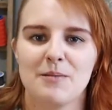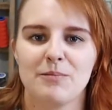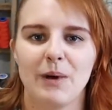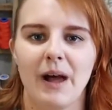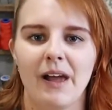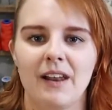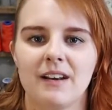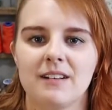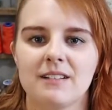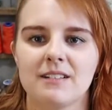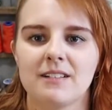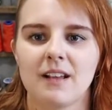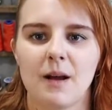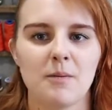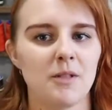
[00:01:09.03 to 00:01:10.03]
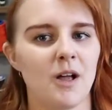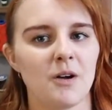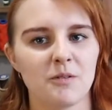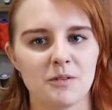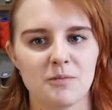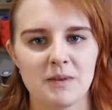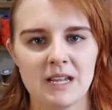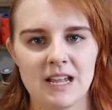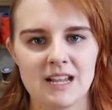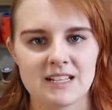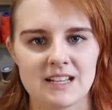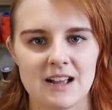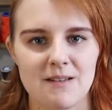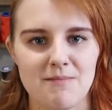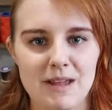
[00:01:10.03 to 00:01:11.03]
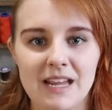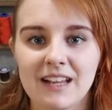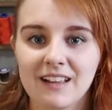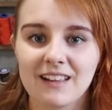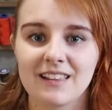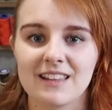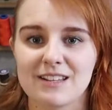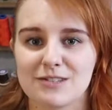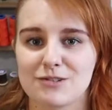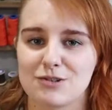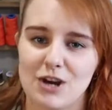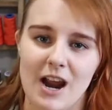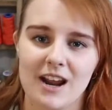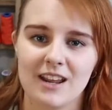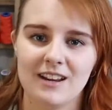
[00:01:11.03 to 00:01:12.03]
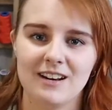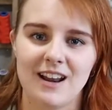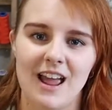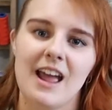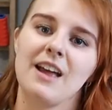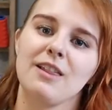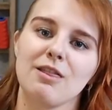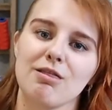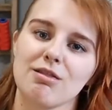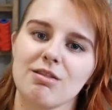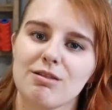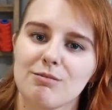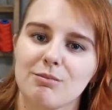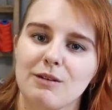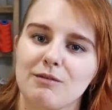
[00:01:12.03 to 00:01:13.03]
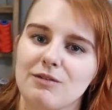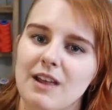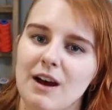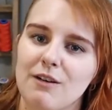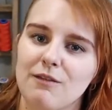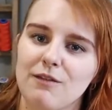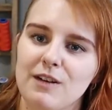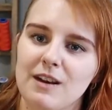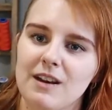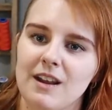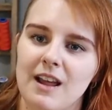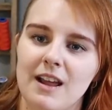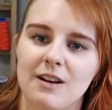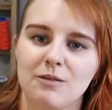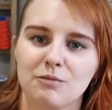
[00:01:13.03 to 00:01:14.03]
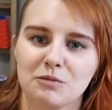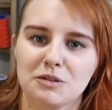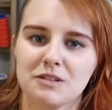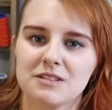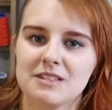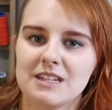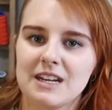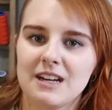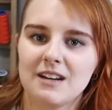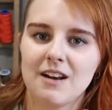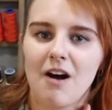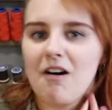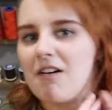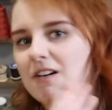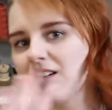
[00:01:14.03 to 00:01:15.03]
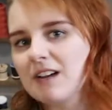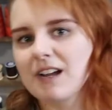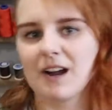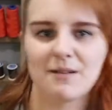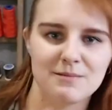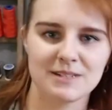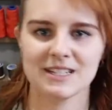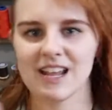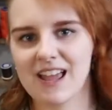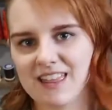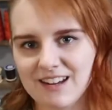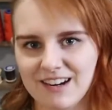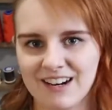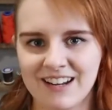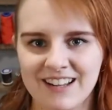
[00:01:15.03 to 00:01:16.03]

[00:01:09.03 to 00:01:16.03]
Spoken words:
But come along with me as I make this jacket and thrift the outfit and we'll see it all come together.